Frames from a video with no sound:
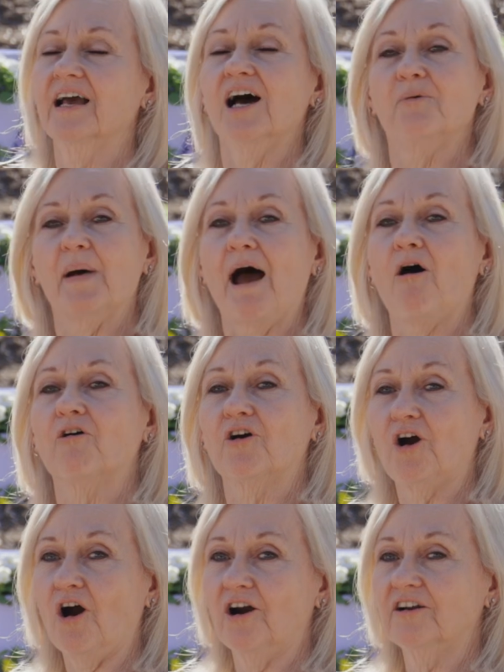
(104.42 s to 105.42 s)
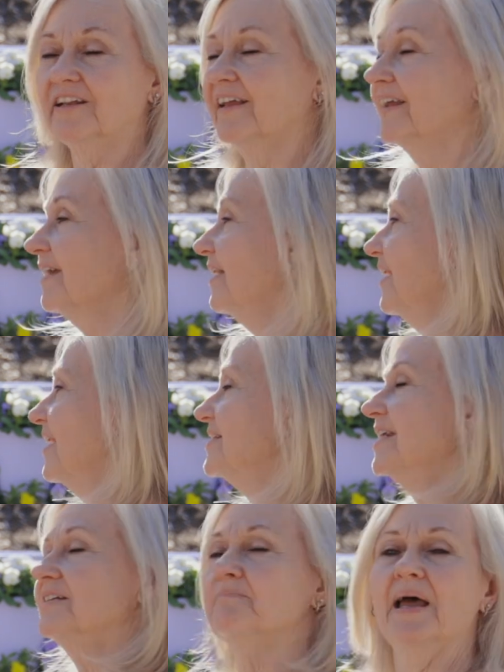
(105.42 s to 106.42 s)
about gardening is
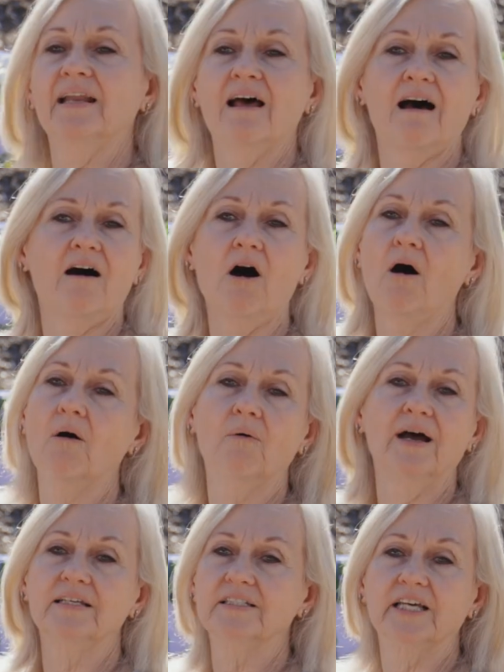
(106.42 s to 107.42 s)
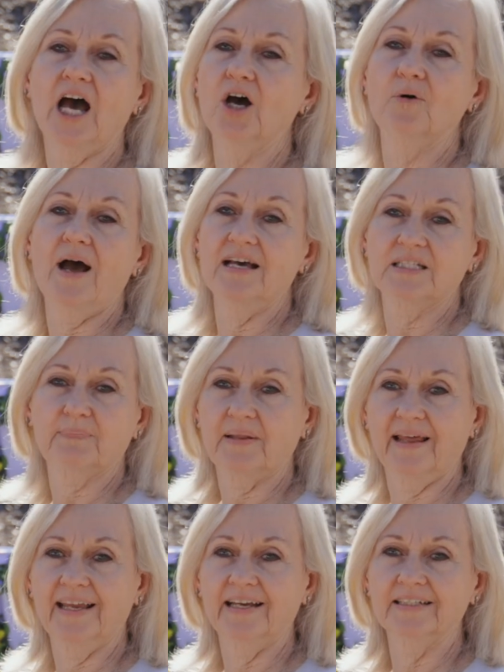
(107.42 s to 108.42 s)
it may not always go as
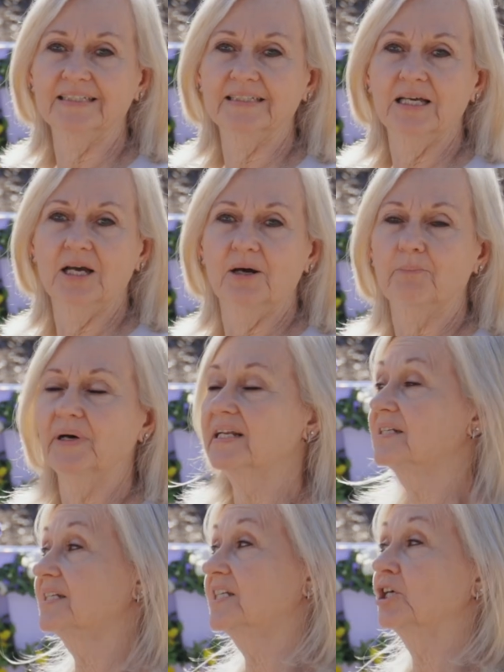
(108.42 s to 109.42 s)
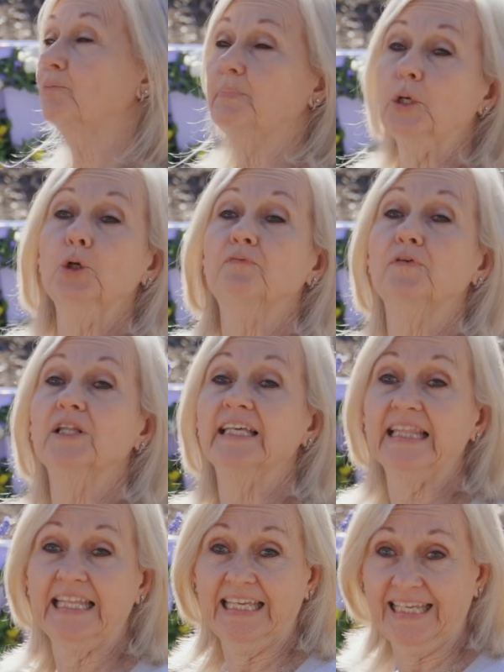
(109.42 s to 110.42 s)
planned, but it's still beautiful
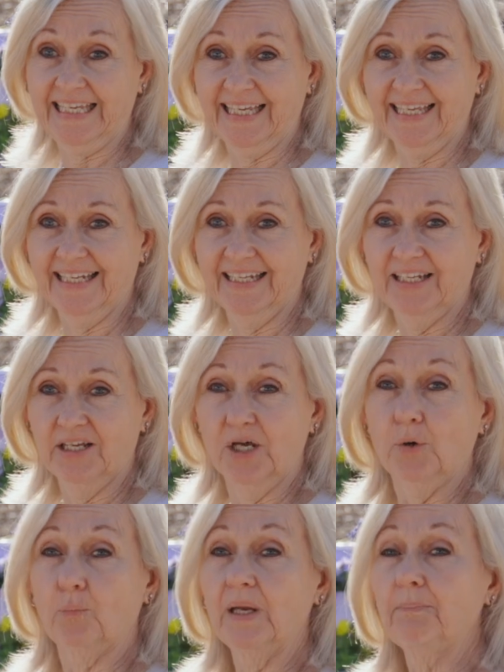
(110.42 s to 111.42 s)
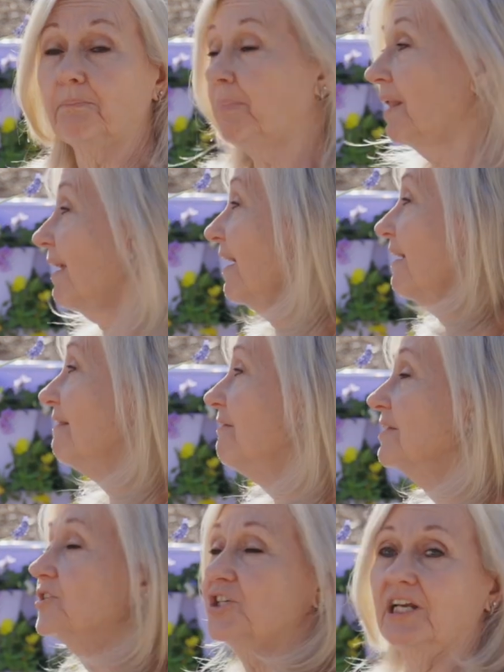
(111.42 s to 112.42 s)
in the end. We plan
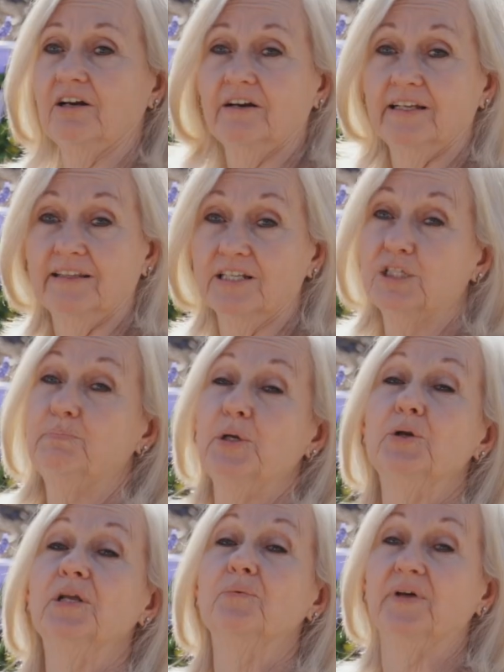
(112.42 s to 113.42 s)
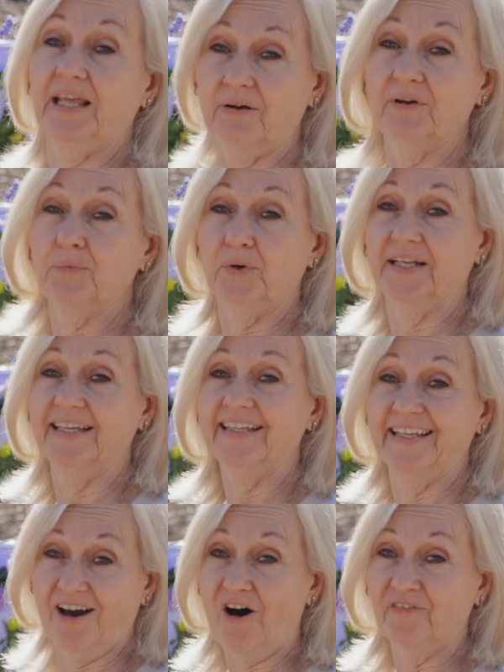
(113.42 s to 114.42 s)
on sharing this beauty with everyone in
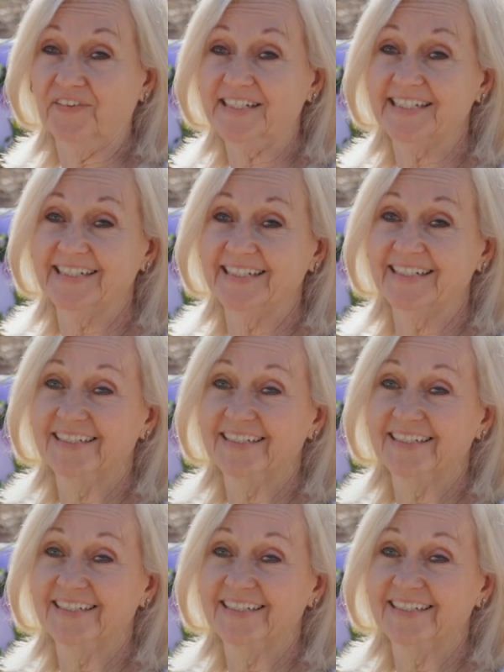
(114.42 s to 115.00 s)
the office.